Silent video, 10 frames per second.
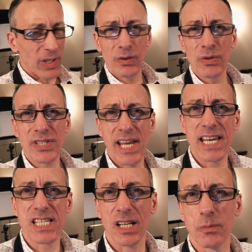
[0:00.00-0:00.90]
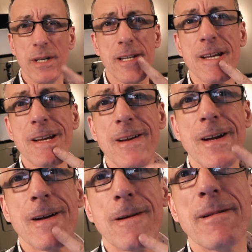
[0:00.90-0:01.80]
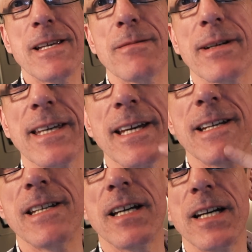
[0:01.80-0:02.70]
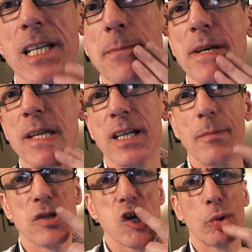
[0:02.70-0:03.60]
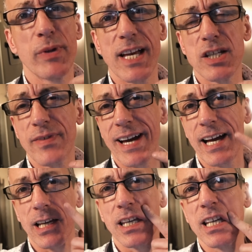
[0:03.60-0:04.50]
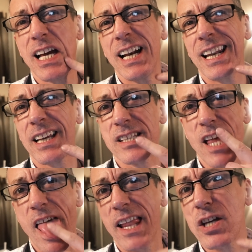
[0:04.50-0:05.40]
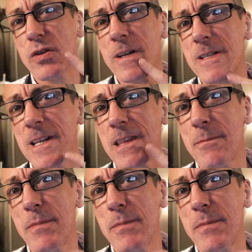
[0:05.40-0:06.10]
don't you just hate it, like when, when you're a kid and your mother comes along with the edge of a hanky, licks it, and then tries to get the